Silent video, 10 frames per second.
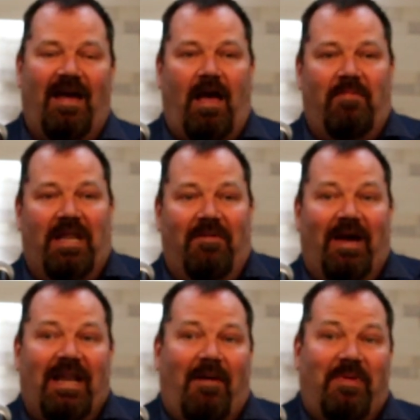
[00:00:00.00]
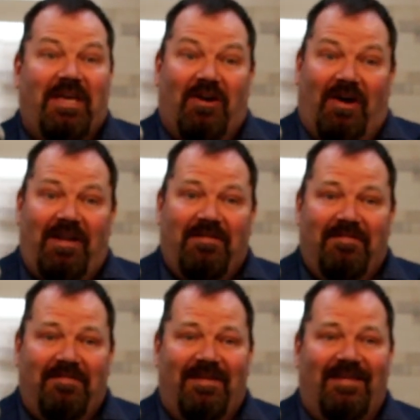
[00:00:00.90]
I mean, it might not be good.
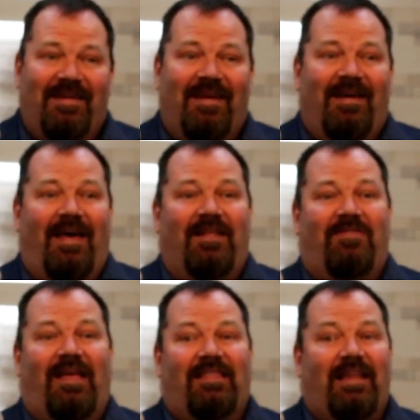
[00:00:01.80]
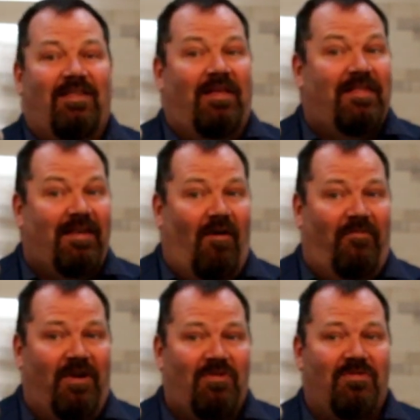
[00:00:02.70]
And it's not that it's
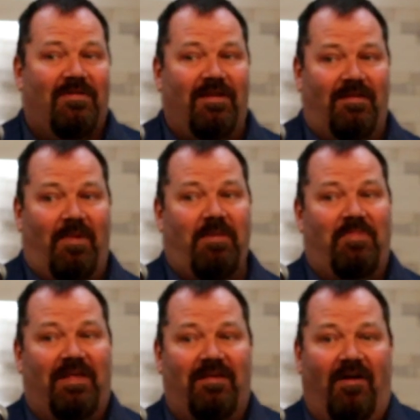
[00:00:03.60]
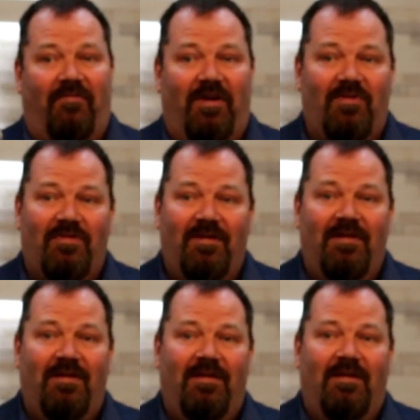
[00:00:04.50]
unselfish, because it might be selfish.
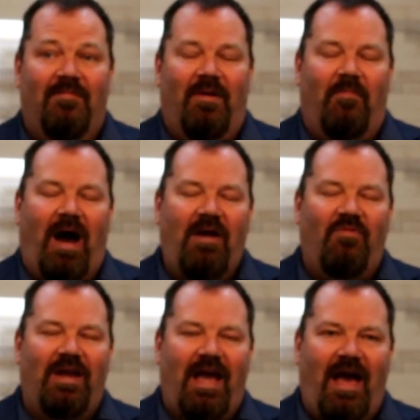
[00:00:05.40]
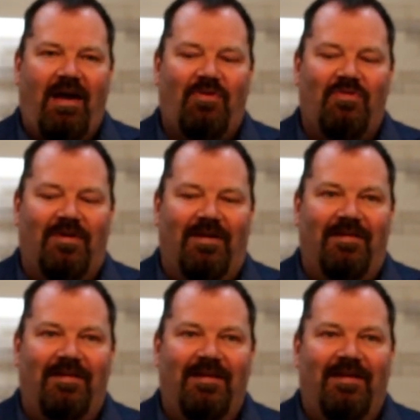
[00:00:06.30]
But my
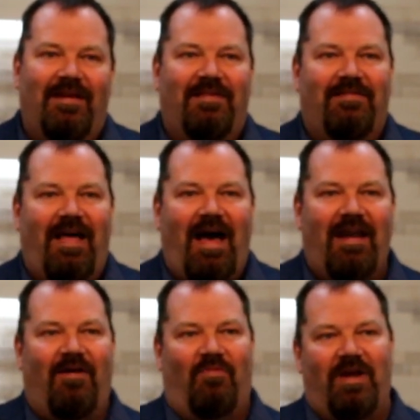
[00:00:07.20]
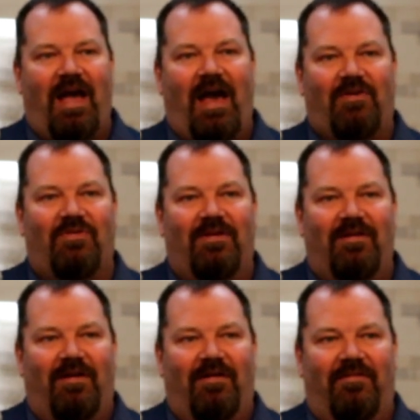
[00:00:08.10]
reaction is not a
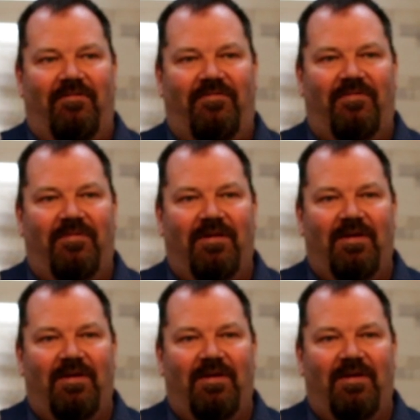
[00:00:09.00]
reaction of,